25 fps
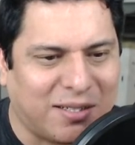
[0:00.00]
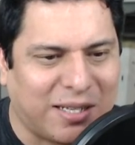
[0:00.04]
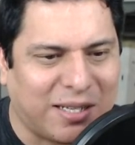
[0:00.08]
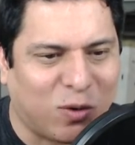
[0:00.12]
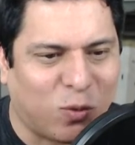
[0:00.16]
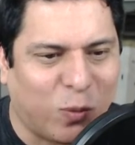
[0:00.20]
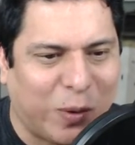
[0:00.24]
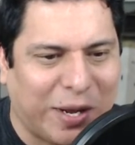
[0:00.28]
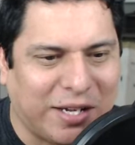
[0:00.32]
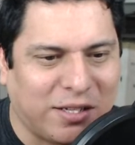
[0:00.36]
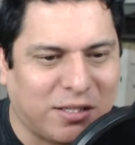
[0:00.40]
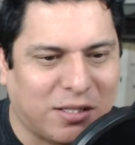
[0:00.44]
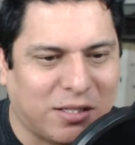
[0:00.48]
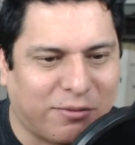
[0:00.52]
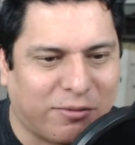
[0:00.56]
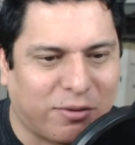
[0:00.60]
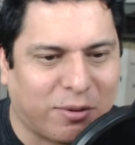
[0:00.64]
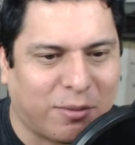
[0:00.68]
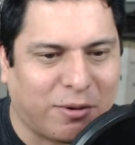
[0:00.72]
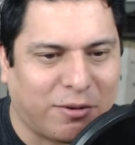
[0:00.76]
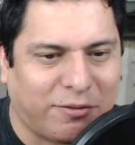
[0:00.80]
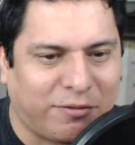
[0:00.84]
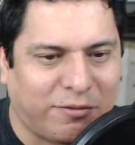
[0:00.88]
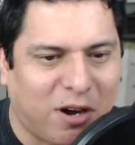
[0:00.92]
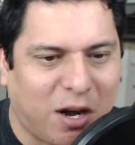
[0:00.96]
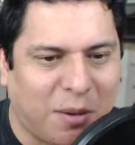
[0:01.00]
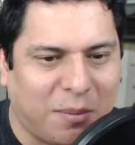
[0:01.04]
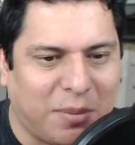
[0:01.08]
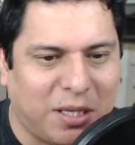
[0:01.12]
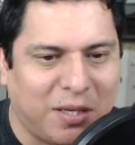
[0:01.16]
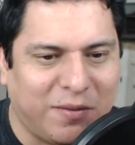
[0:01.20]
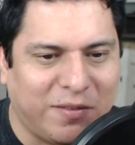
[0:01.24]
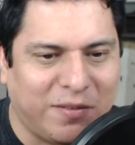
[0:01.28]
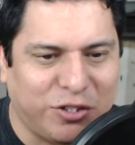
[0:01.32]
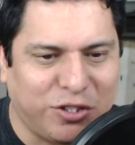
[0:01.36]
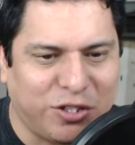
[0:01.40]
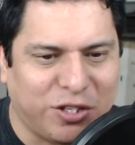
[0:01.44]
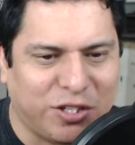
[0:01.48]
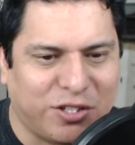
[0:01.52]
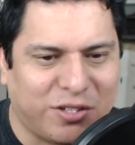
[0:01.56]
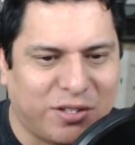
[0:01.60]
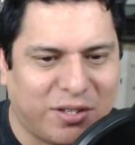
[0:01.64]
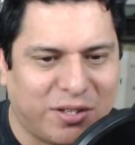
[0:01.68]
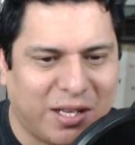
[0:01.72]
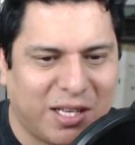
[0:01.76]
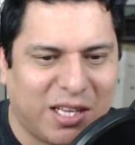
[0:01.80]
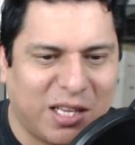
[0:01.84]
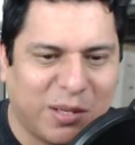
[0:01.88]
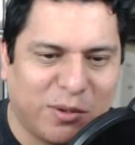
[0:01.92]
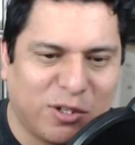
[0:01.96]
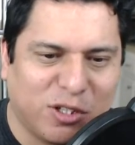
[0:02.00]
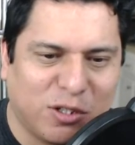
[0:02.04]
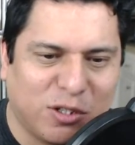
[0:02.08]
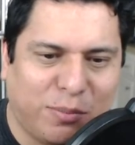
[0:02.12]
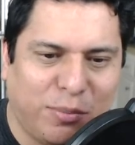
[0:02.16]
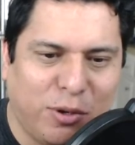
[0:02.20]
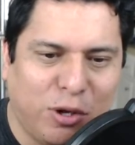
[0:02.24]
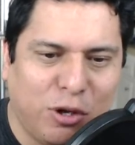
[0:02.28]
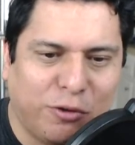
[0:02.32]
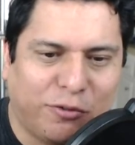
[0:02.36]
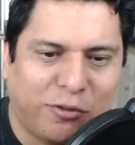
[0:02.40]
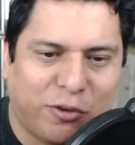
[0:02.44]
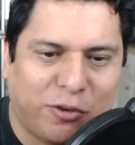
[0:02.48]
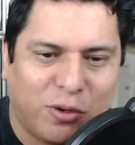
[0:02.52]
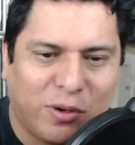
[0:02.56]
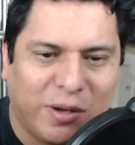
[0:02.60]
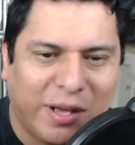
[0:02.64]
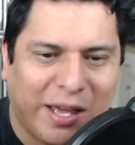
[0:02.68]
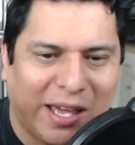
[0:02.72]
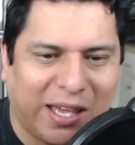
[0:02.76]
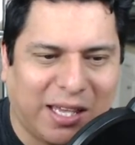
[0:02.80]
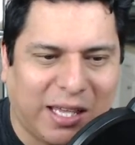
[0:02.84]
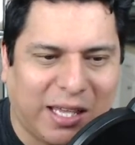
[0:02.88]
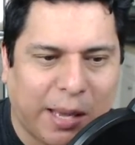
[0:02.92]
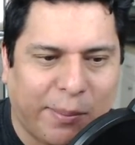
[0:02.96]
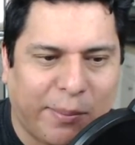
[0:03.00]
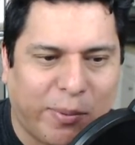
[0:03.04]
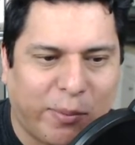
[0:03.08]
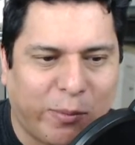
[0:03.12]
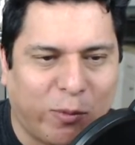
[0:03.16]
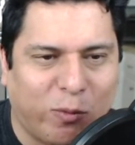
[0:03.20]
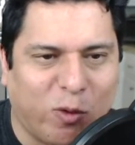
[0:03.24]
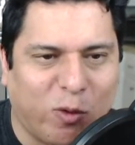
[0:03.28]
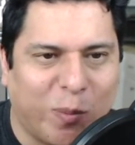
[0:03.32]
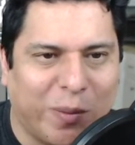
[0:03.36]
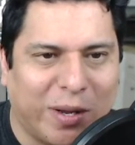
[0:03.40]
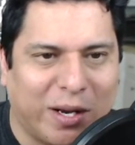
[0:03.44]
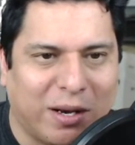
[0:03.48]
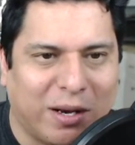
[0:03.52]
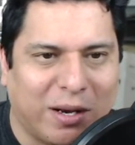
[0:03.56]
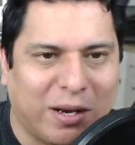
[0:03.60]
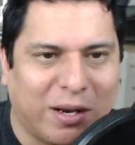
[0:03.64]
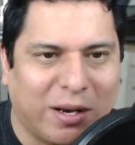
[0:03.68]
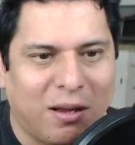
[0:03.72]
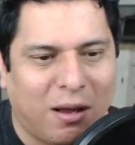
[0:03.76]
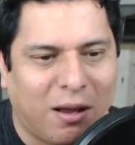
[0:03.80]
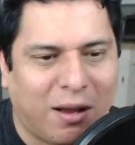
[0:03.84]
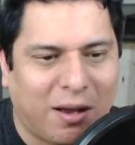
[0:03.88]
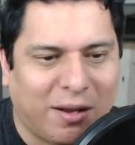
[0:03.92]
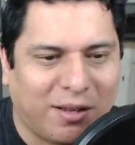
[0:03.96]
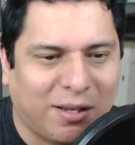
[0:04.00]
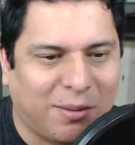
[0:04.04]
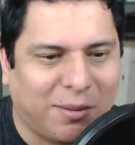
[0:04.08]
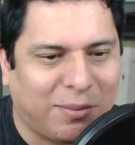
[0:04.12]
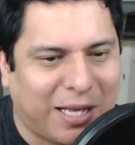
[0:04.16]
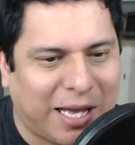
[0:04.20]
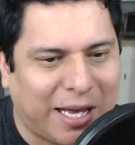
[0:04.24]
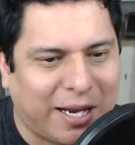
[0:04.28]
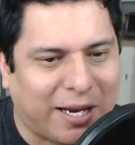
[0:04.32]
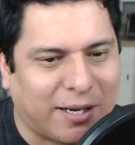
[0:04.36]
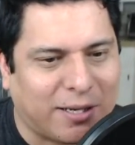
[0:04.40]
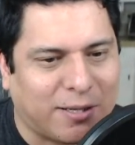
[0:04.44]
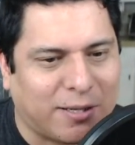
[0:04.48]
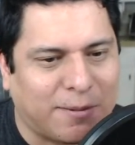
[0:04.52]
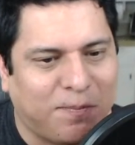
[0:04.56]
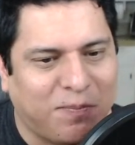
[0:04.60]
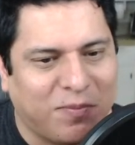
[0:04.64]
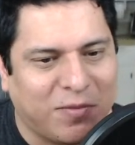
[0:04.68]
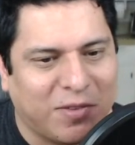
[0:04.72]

then wakes up from a fall believing she is suddenly the most beautiful and capable woman on the planet.